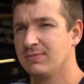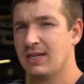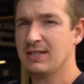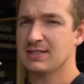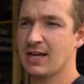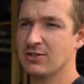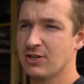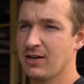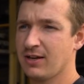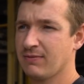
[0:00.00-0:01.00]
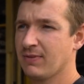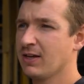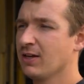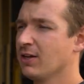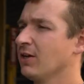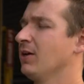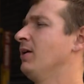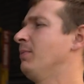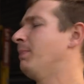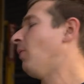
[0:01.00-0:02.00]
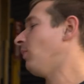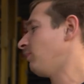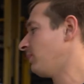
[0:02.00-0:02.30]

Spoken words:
TT engine in it. But